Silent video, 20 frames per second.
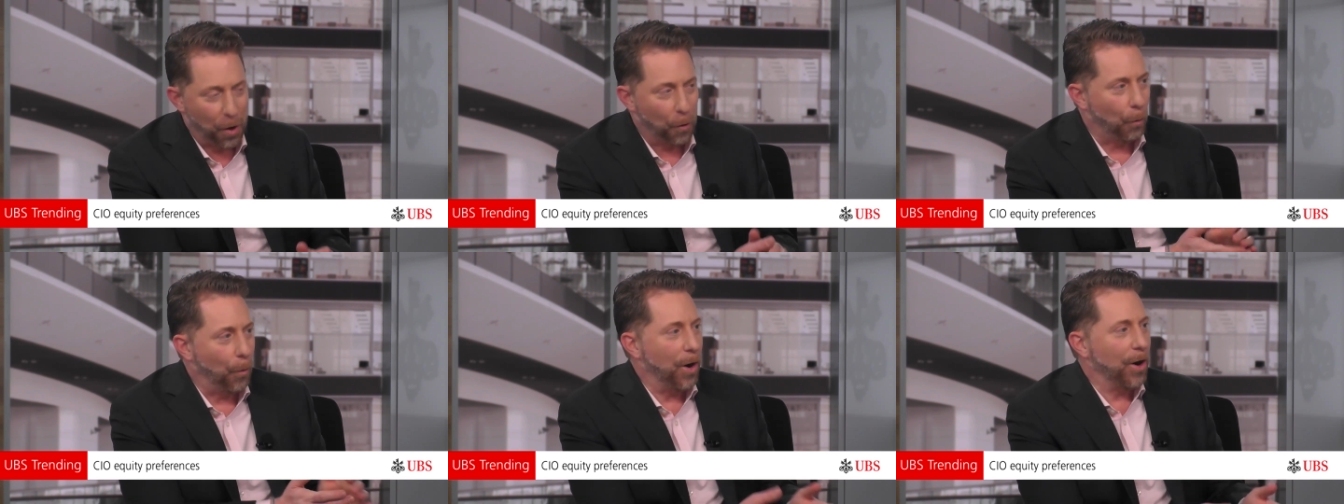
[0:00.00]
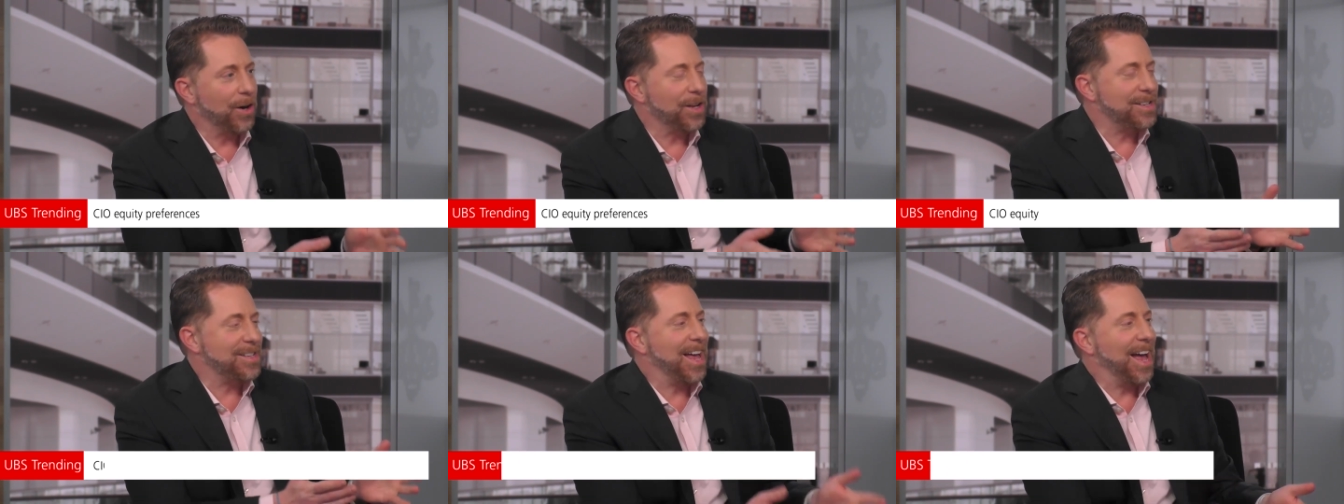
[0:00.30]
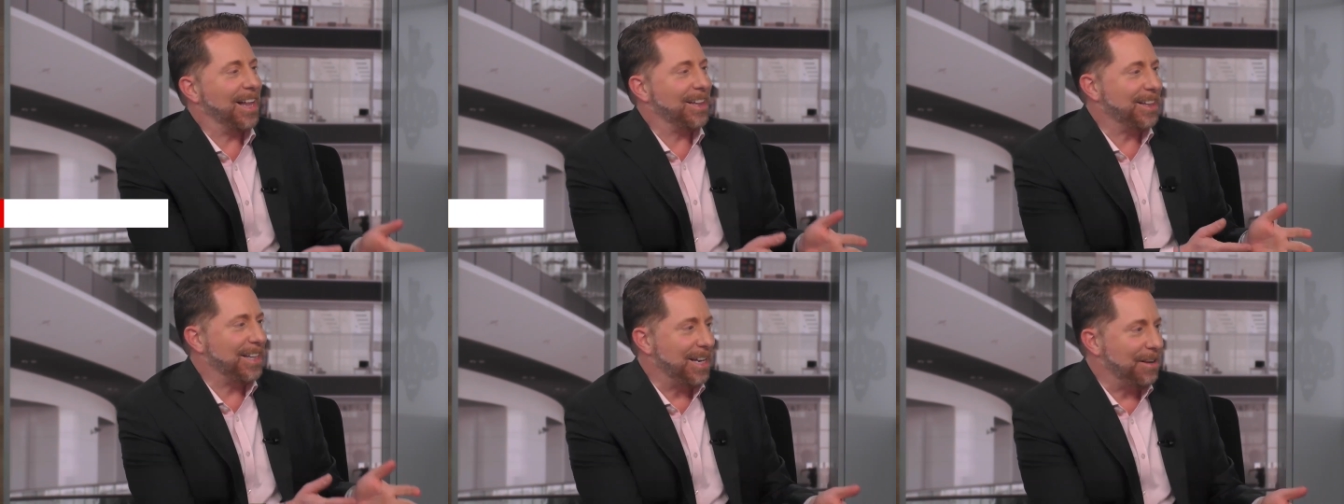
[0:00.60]
Where does
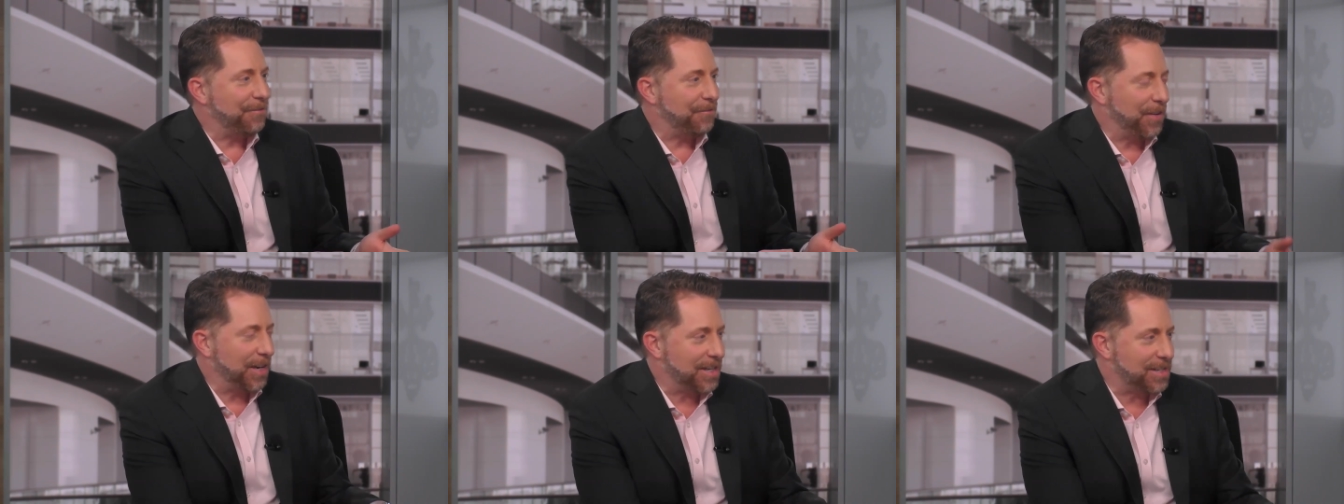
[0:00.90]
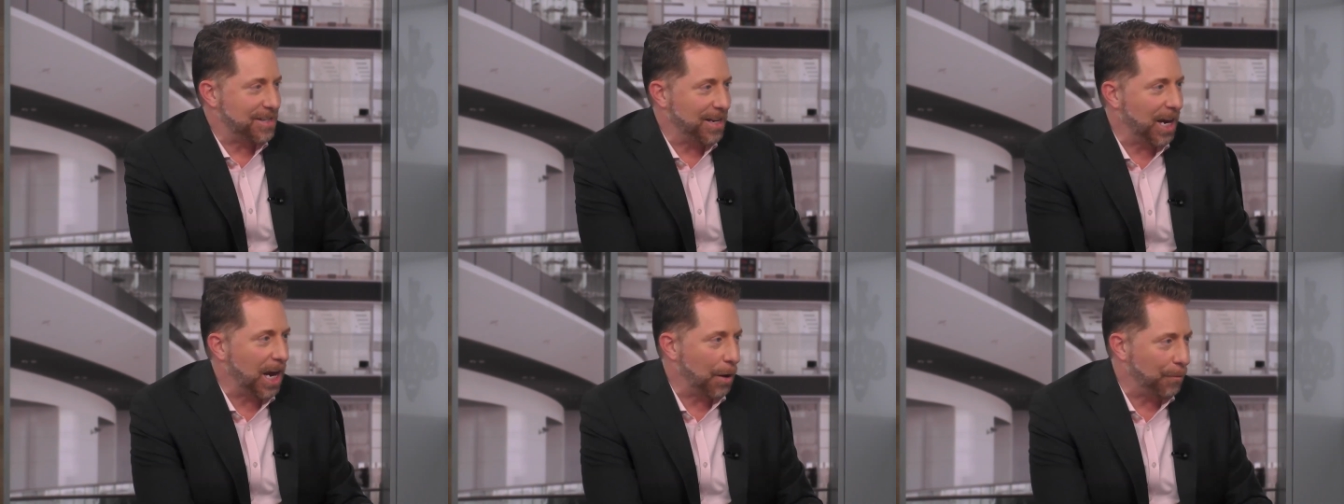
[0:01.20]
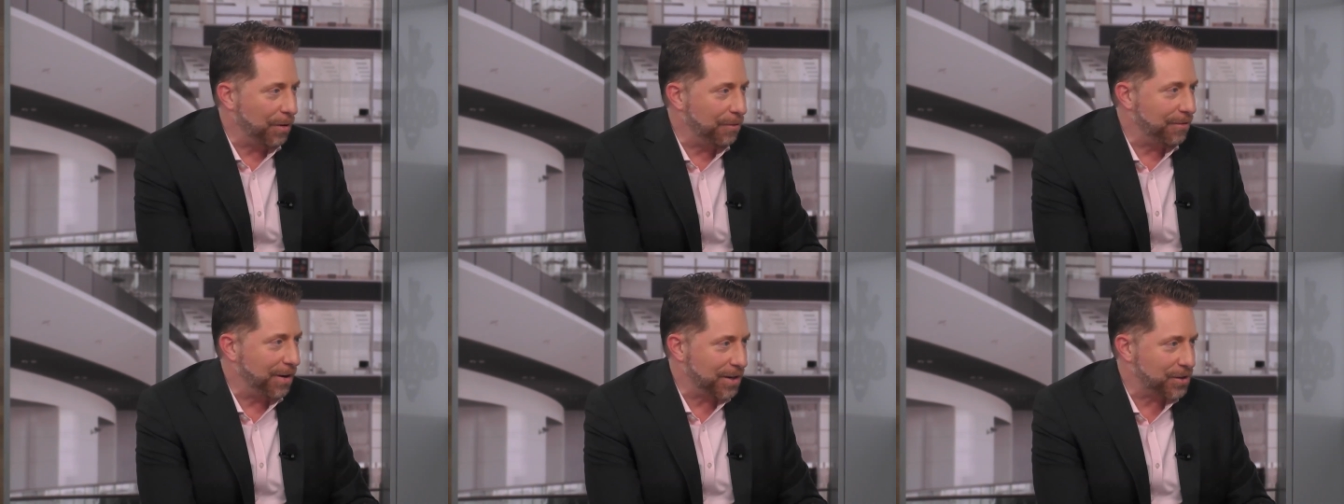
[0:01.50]
that leave fixed
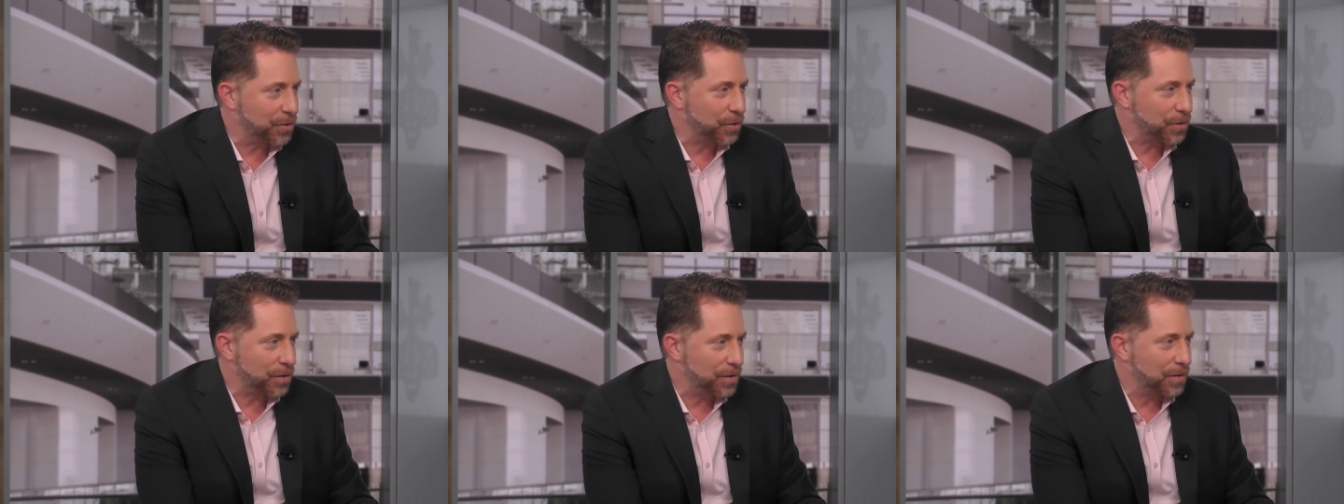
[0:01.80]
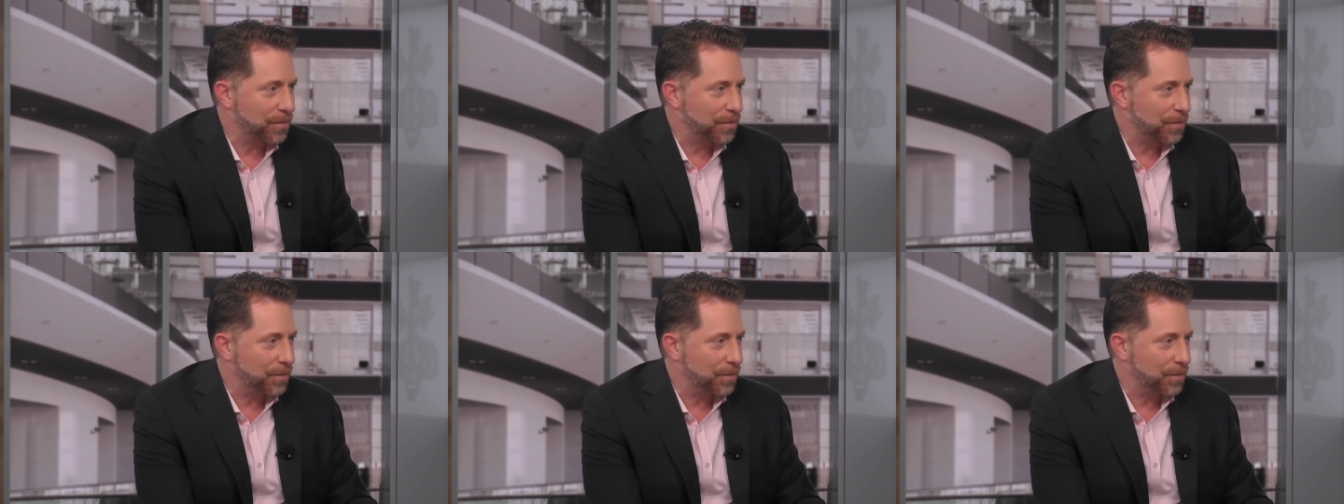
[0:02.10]
income investors?